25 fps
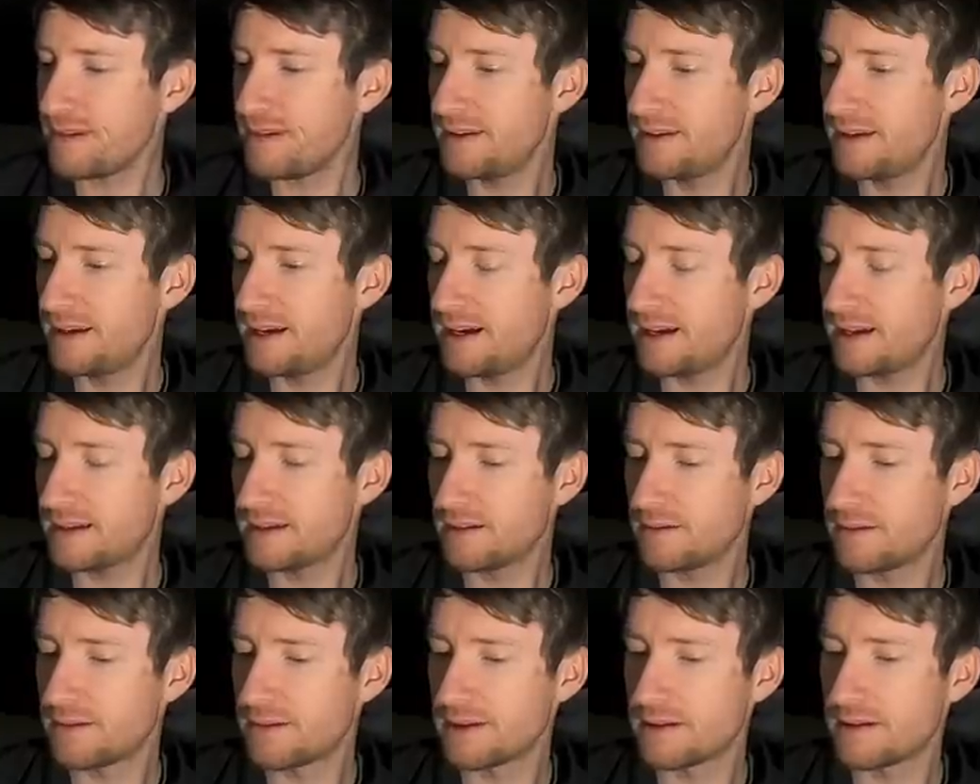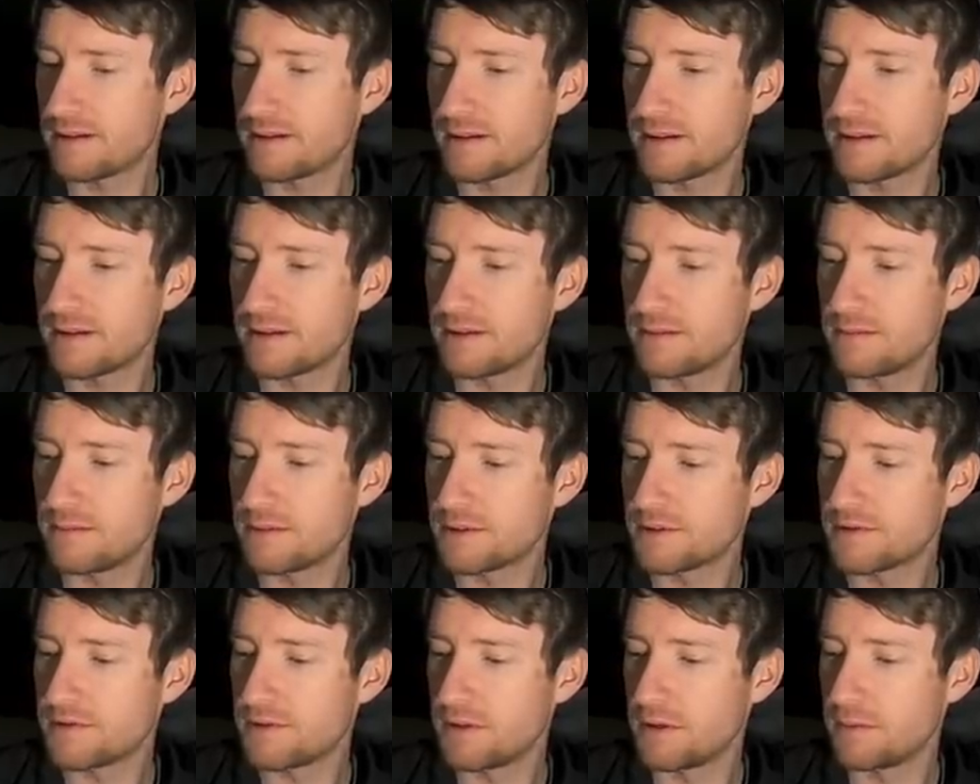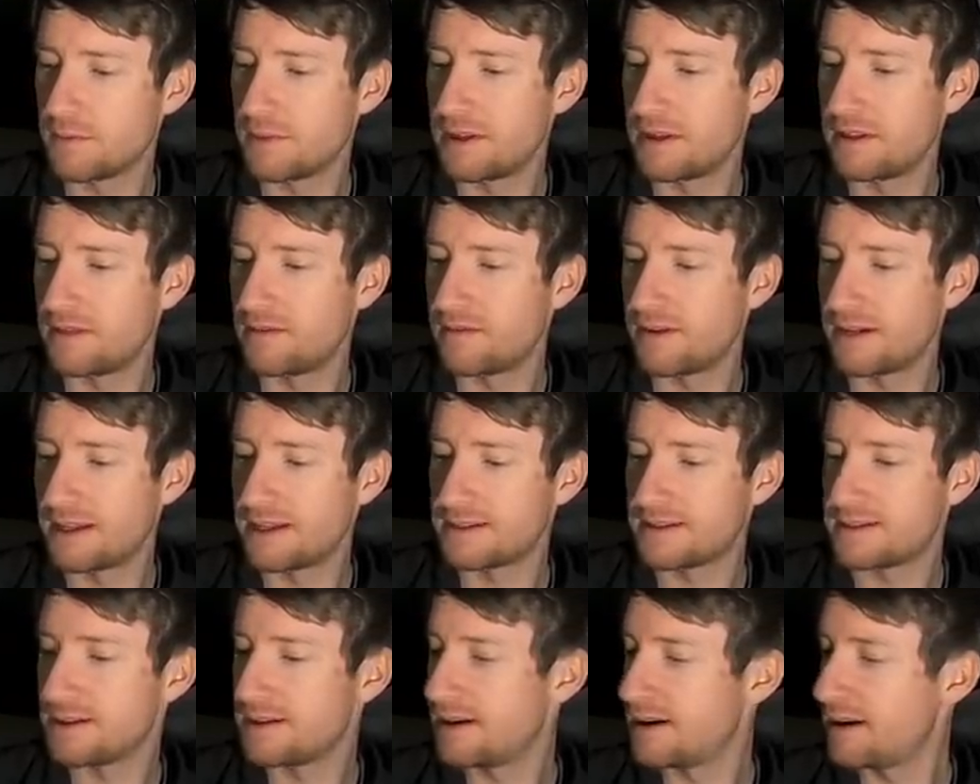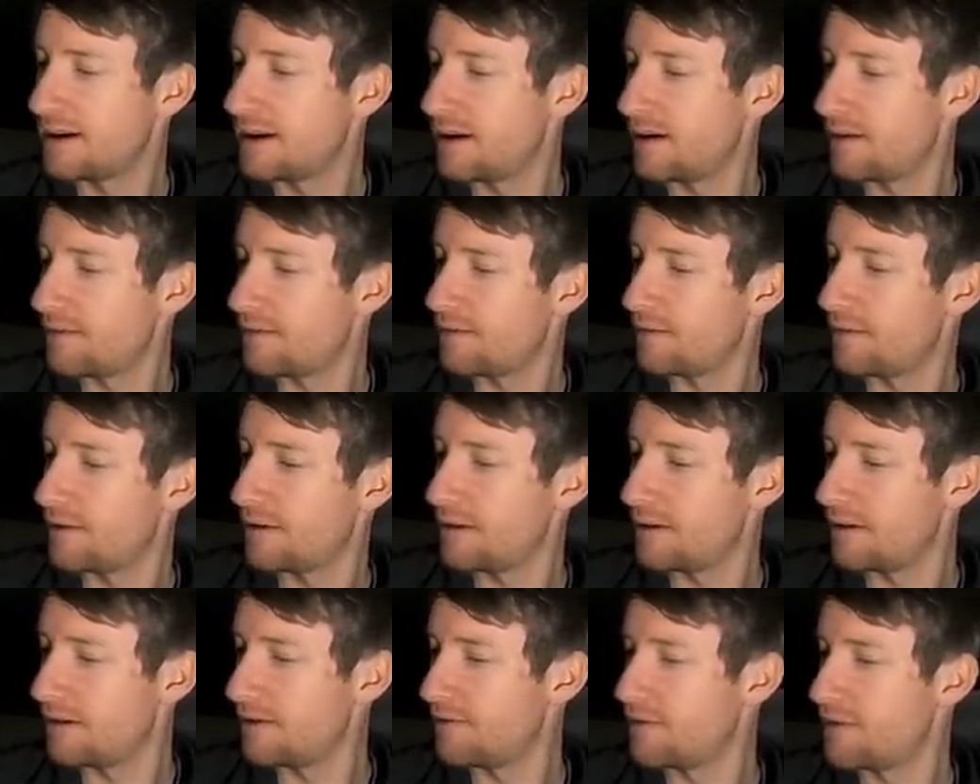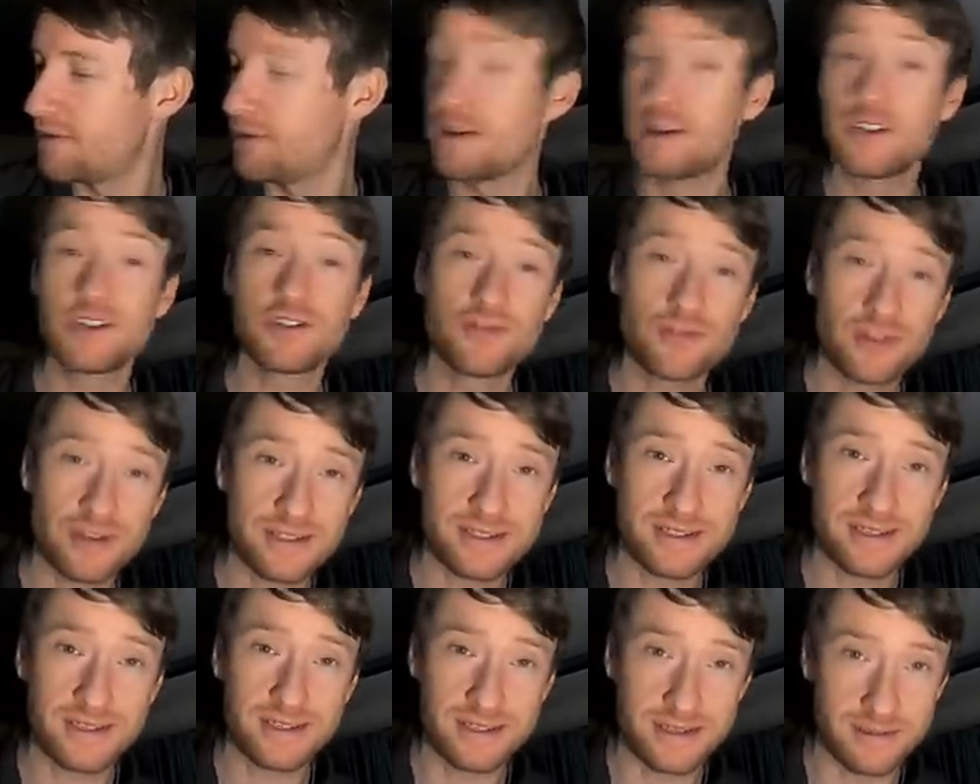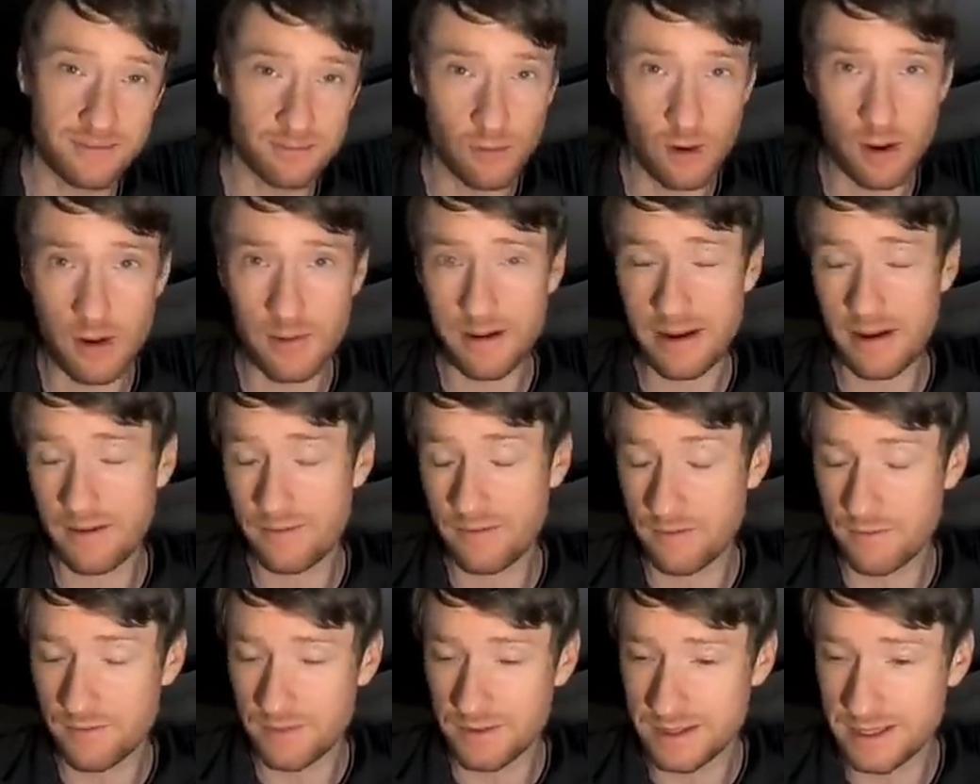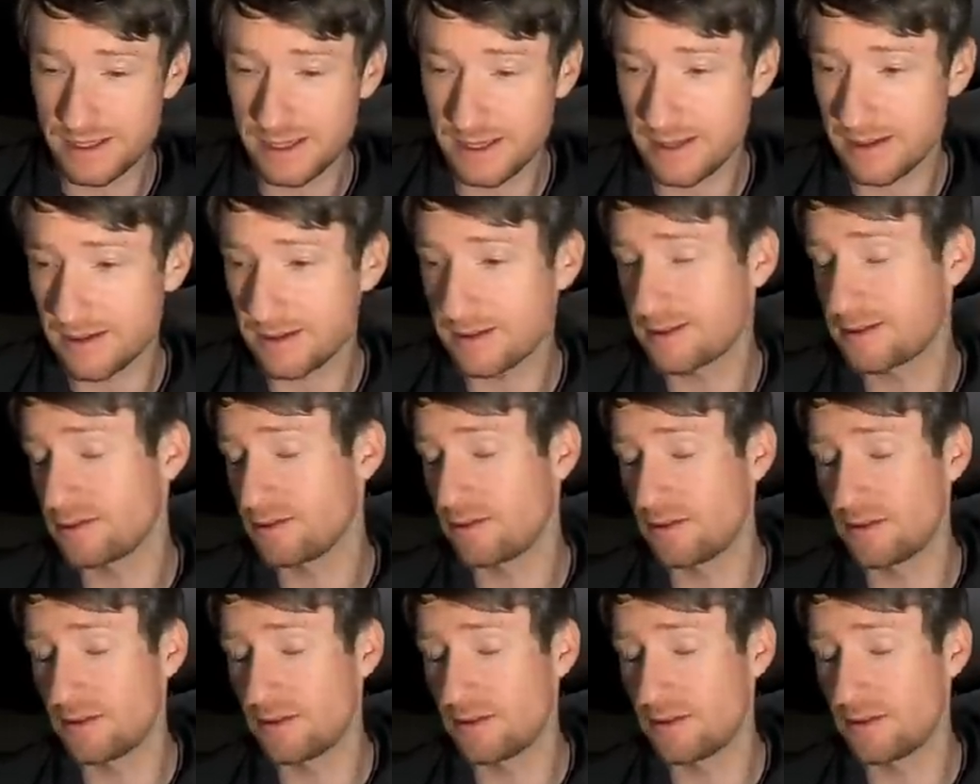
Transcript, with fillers: yeah, I don't think I'm going to do much filming in the van tonight. If you're interested in what I'm having for dinner, because